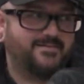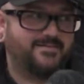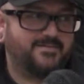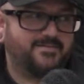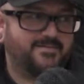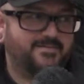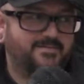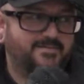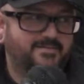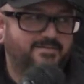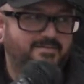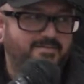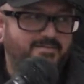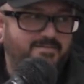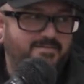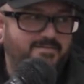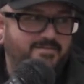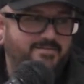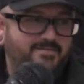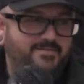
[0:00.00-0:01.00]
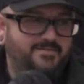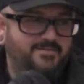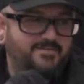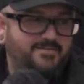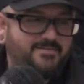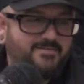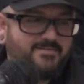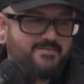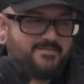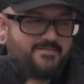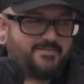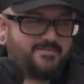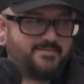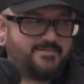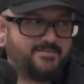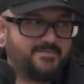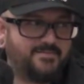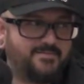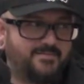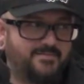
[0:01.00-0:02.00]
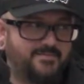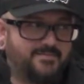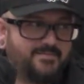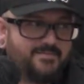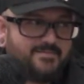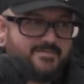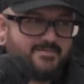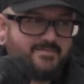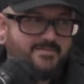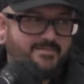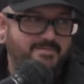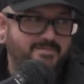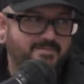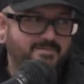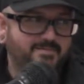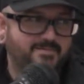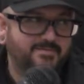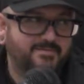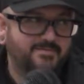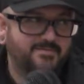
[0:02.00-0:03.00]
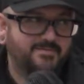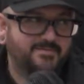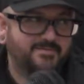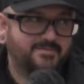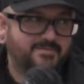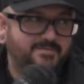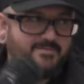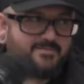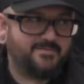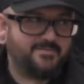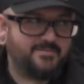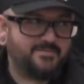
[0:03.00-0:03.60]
[no speech]